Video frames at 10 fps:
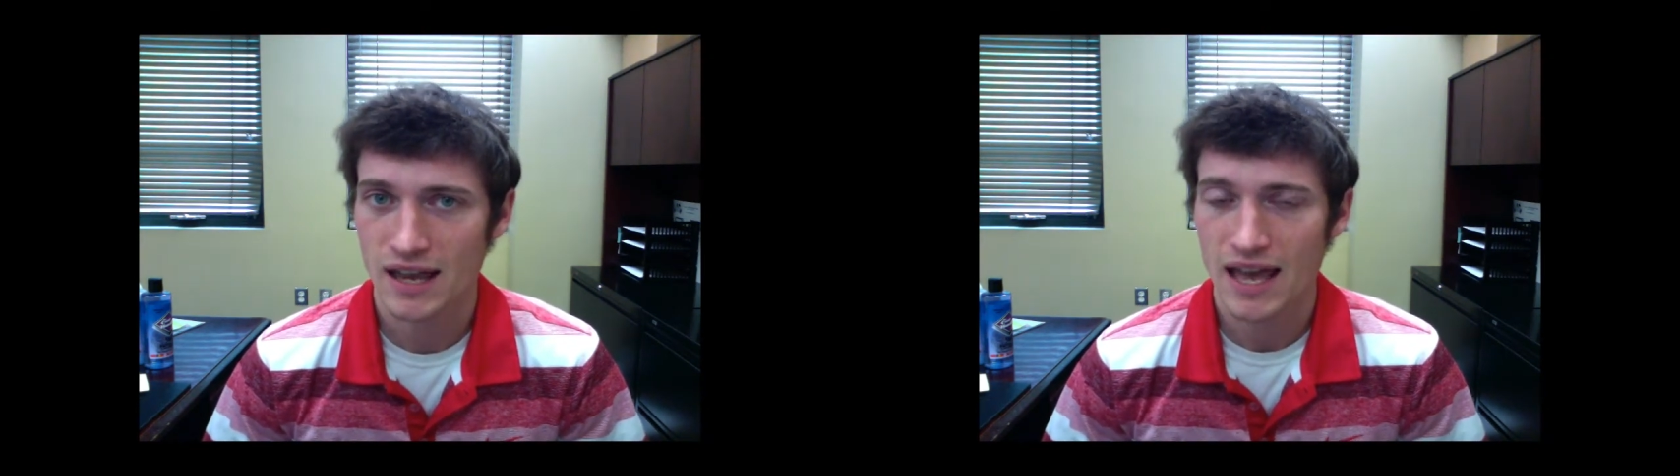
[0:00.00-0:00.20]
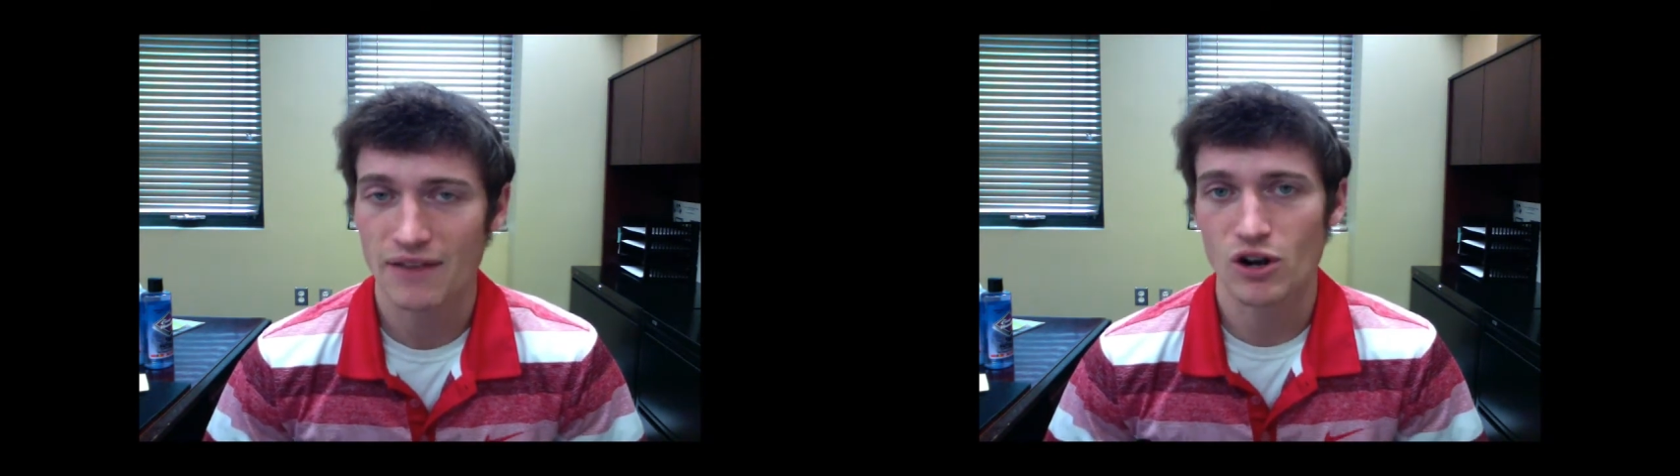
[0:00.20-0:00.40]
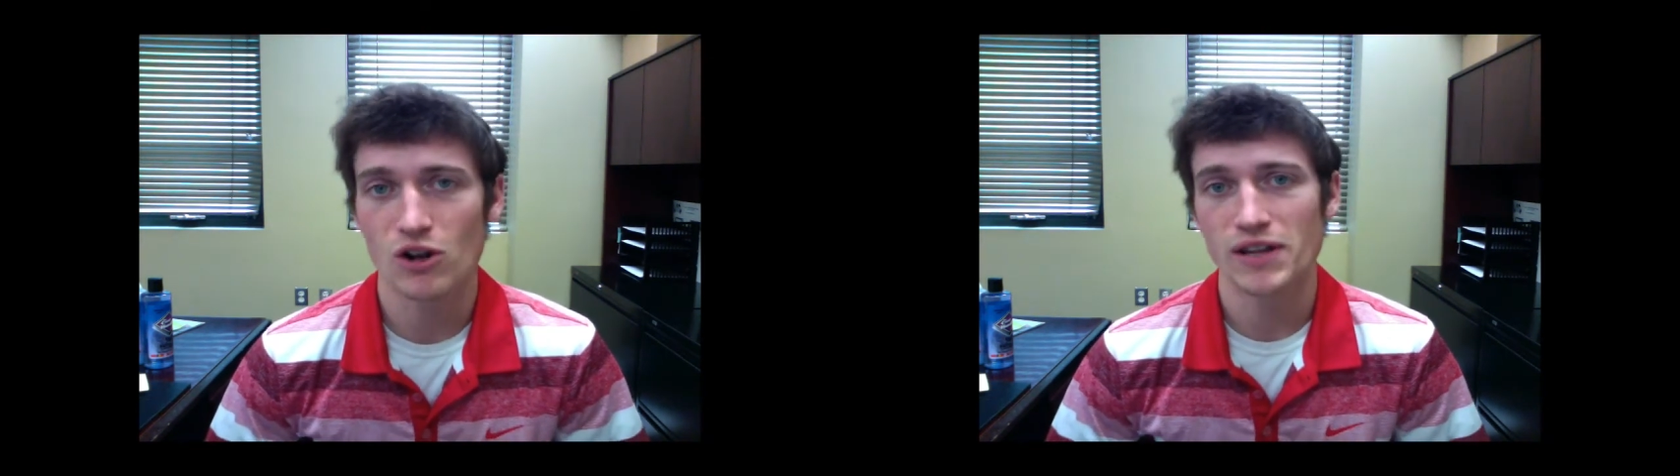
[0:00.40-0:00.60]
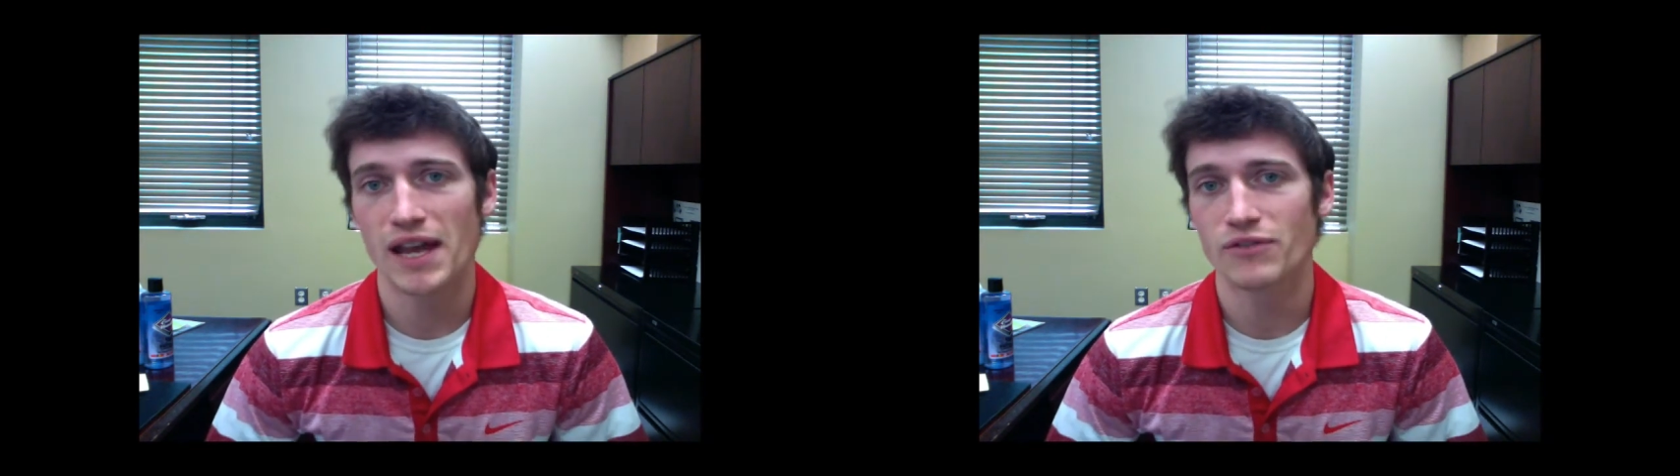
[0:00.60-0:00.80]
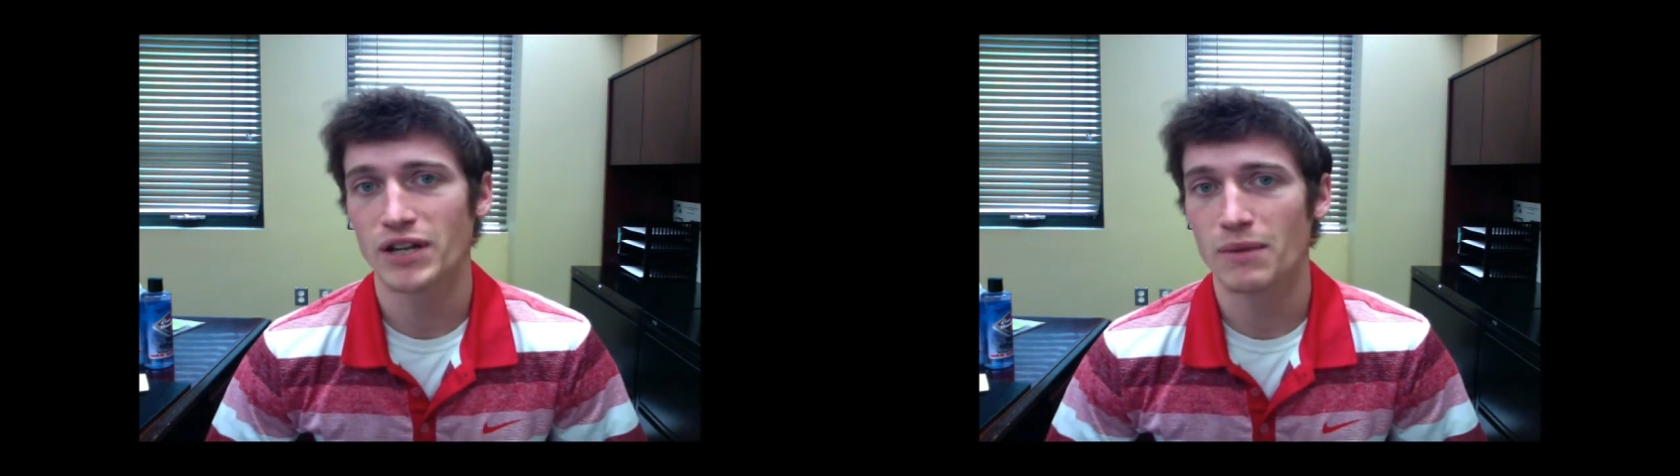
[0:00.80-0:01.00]
have an all day
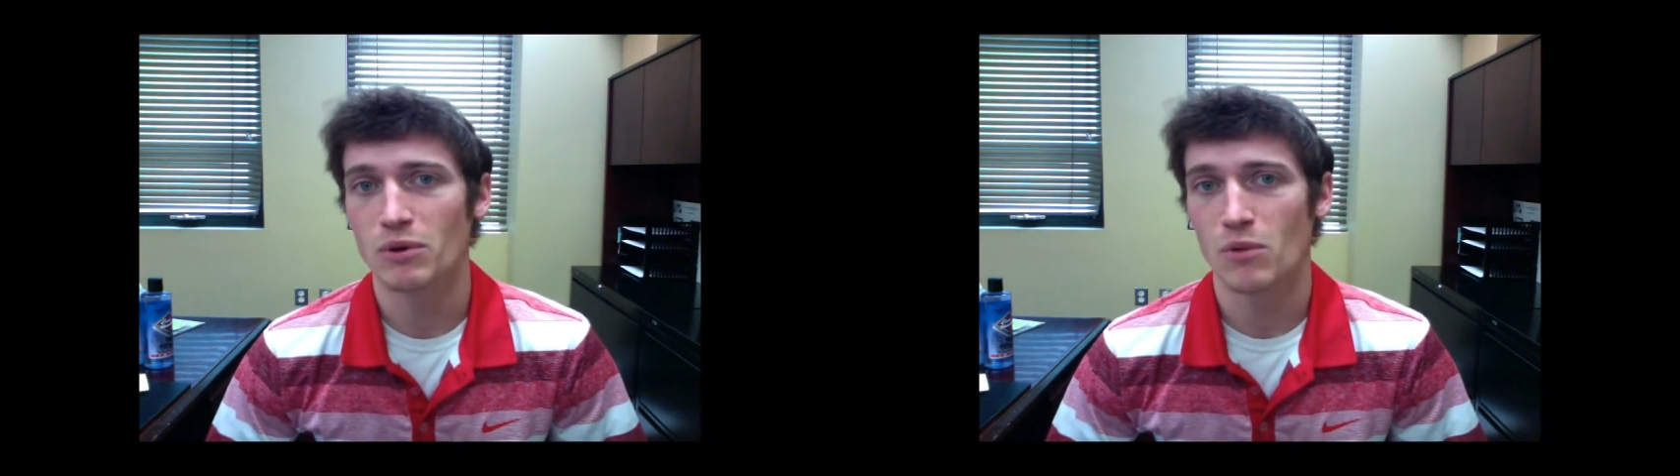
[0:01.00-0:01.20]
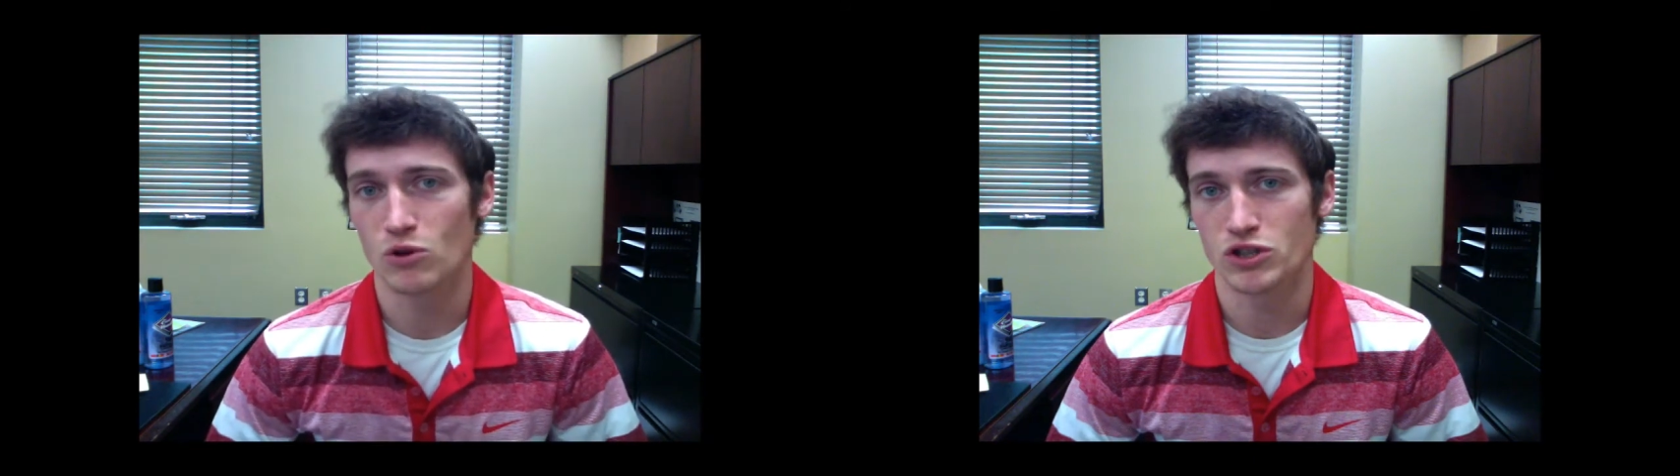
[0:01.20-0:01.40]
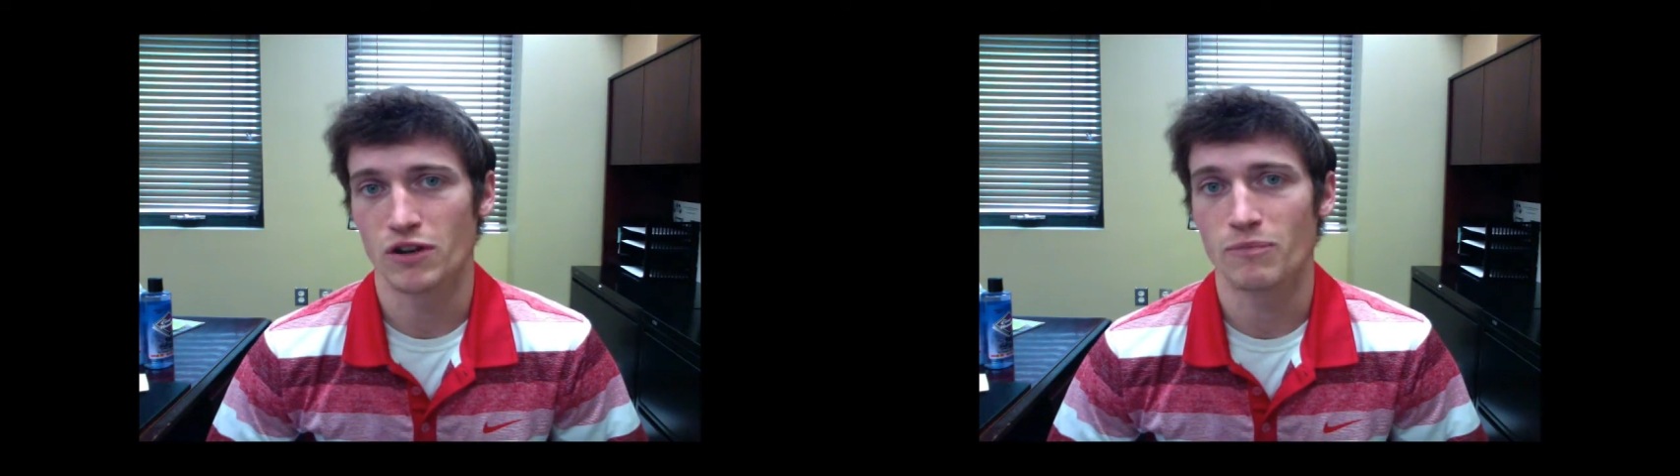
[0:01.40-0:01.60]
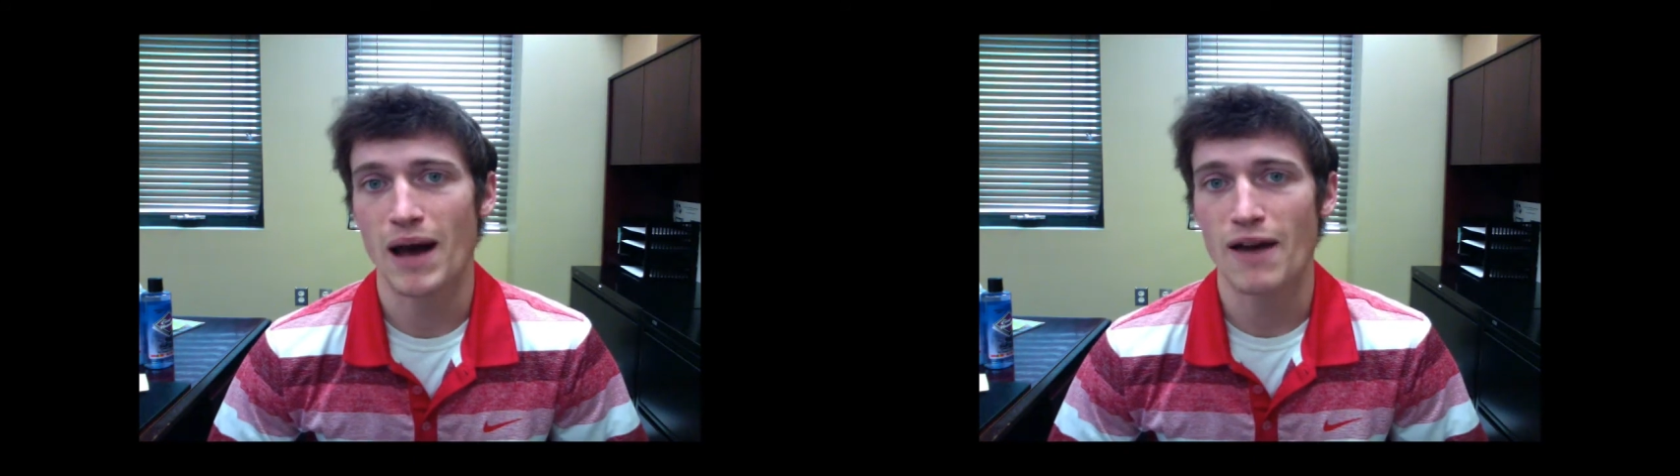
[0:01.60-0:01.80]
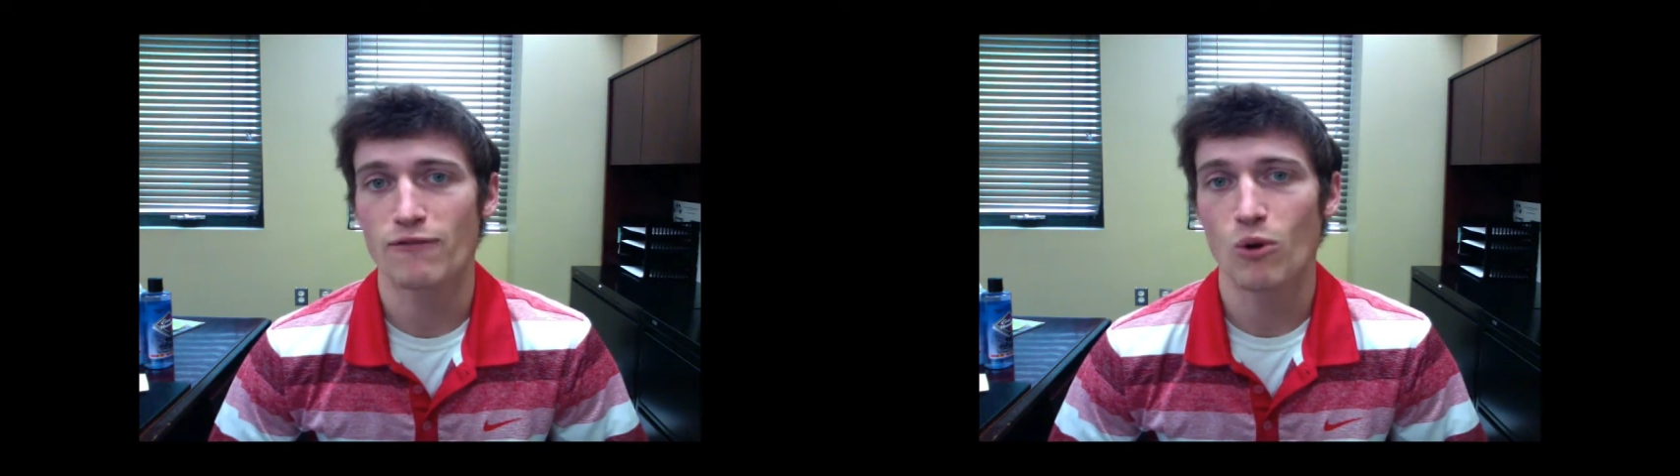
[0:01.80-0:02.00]
everyday promotion of
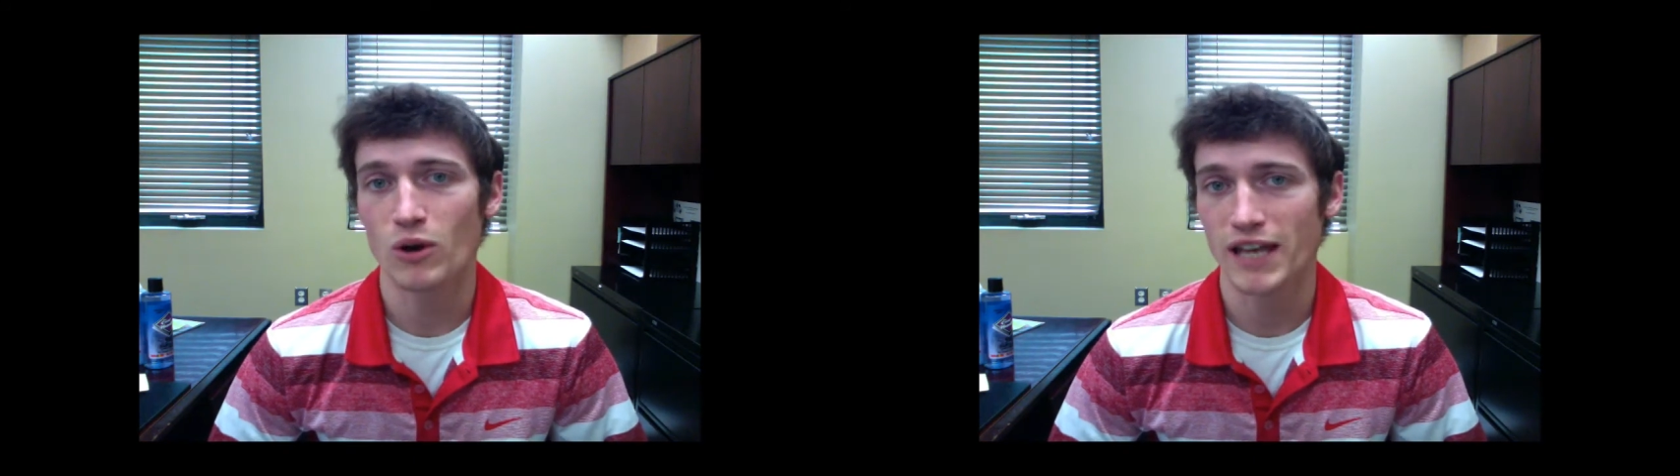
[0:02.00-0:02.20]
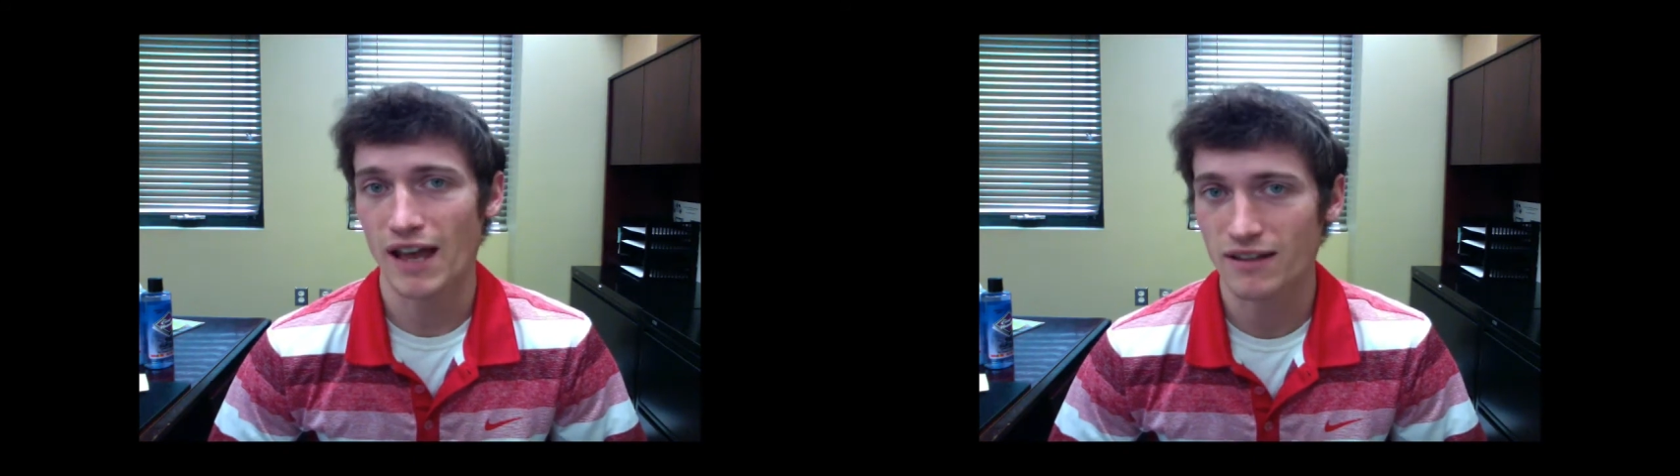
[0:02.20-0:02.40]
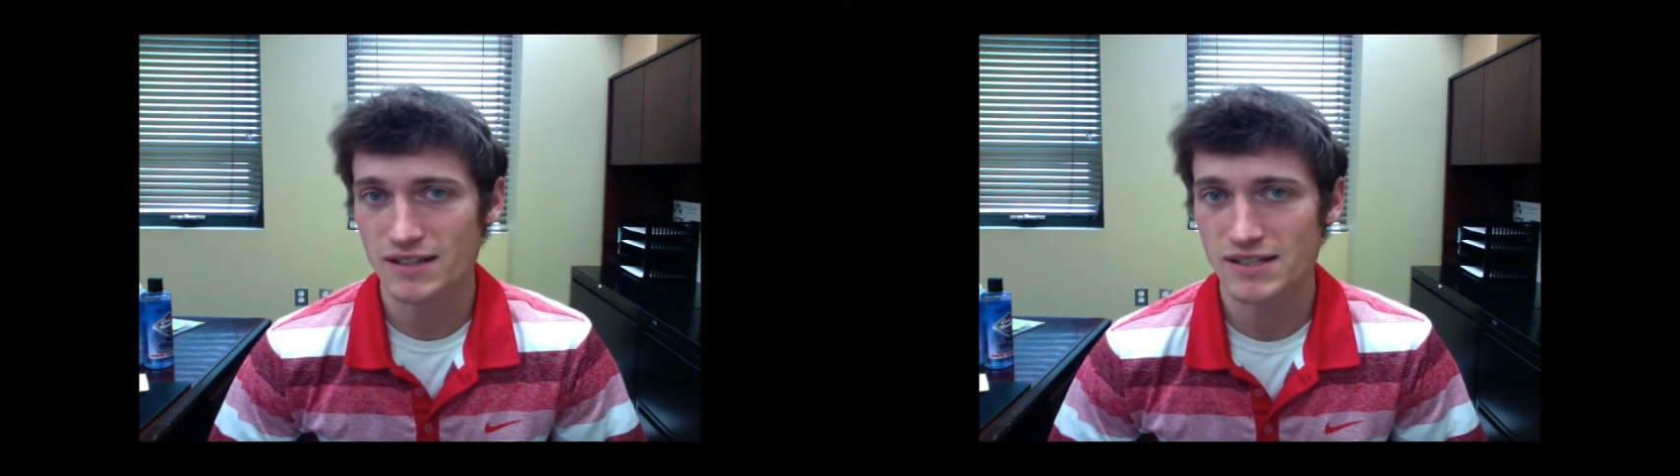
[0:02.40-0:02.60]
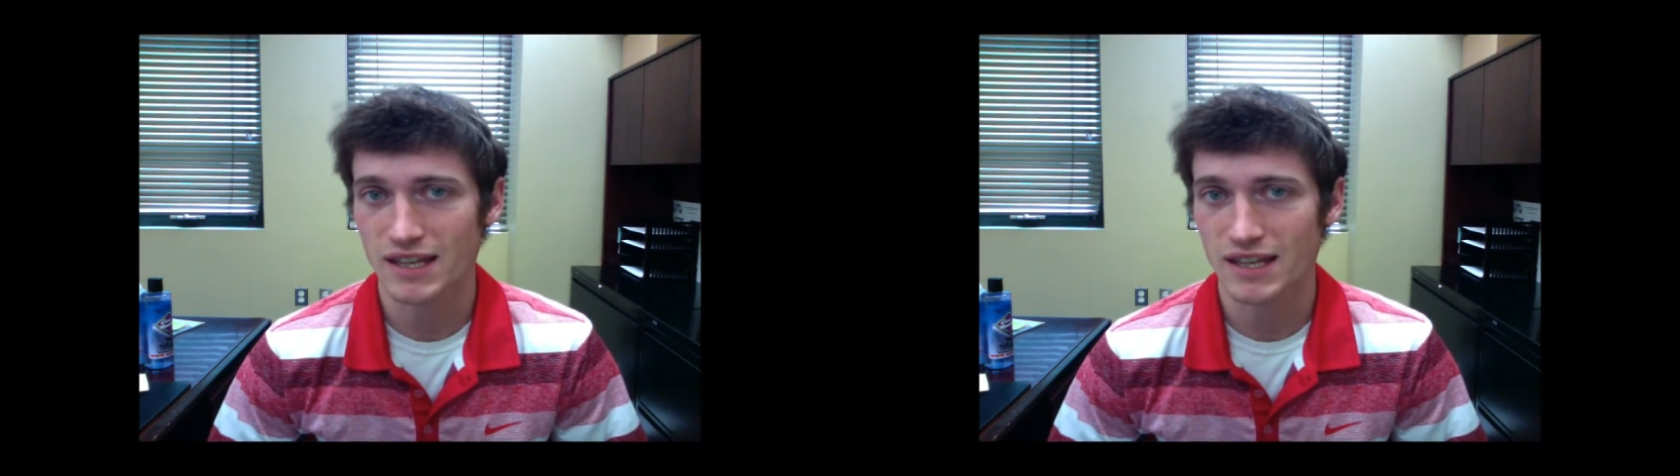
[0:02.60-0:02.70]
buy 4 gallons,